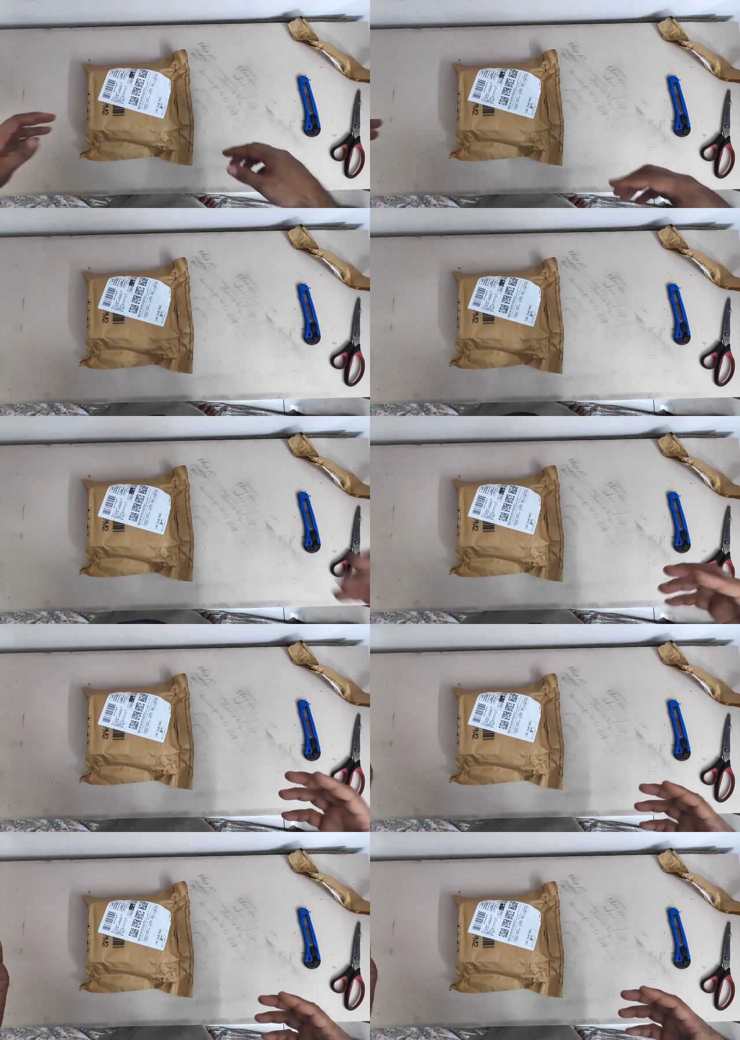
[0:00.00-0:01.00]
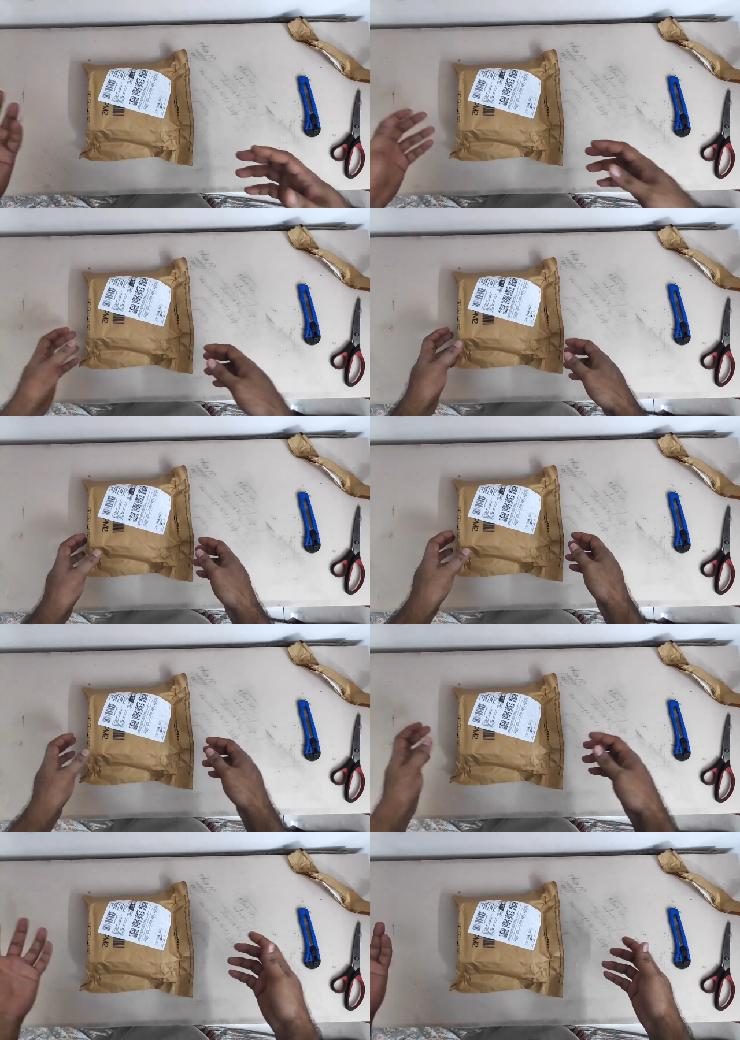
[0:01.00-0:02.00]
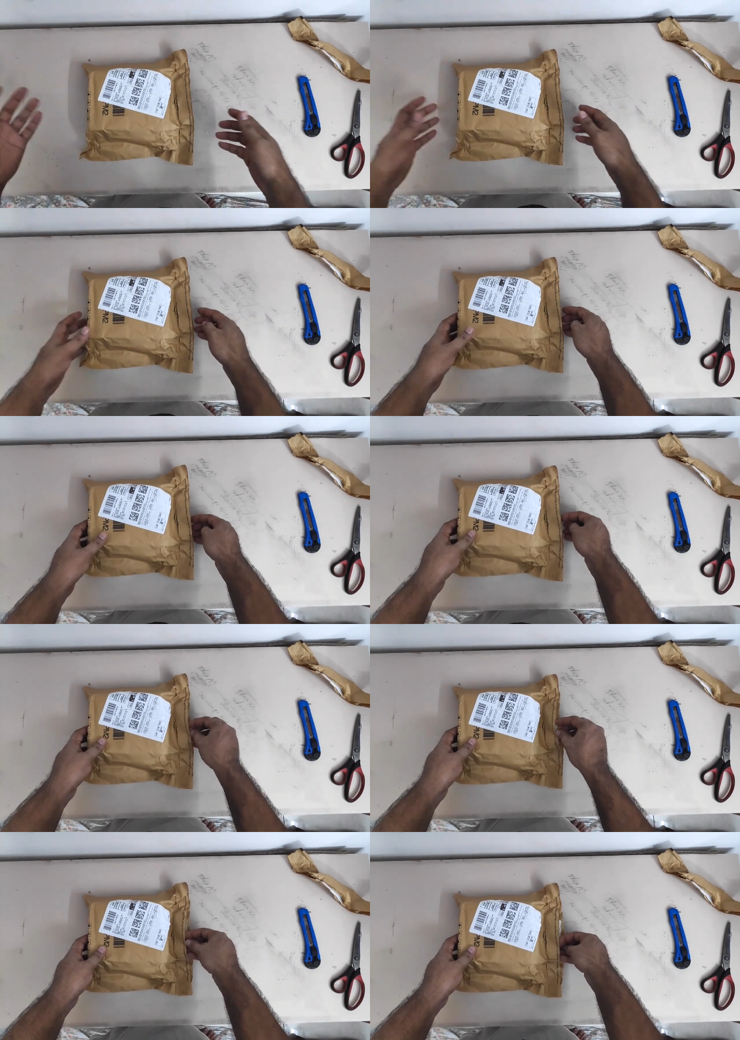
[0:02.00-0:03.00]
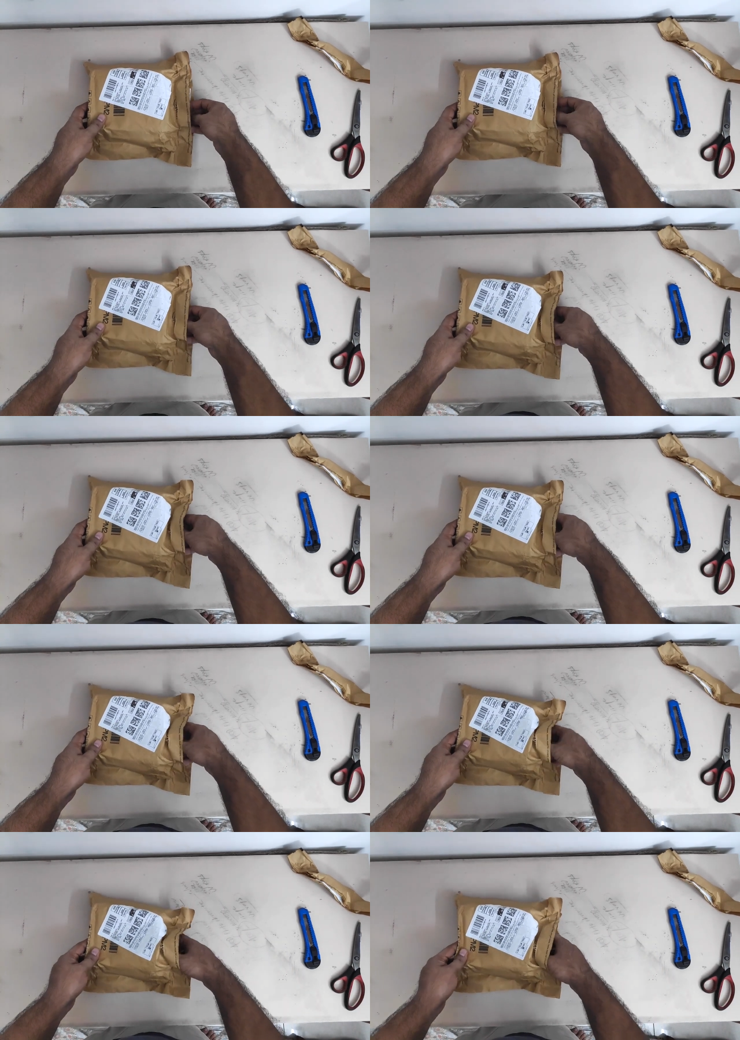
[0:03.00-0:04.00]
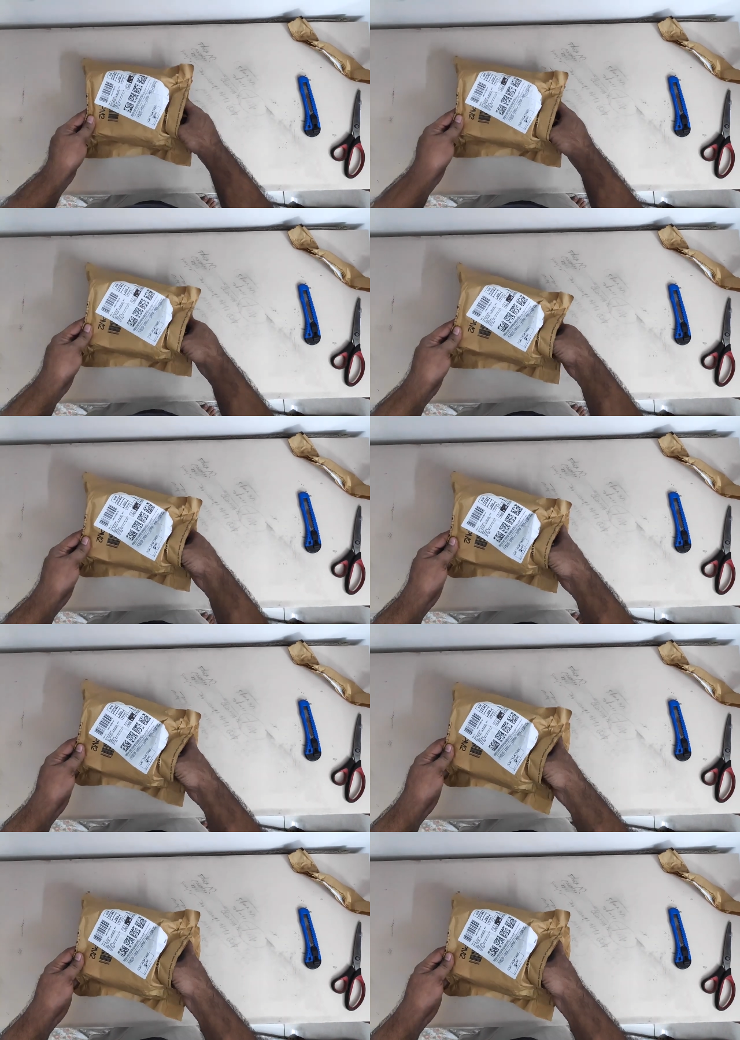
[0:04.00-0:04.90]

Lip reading: No face is visible, so there are no lips to read.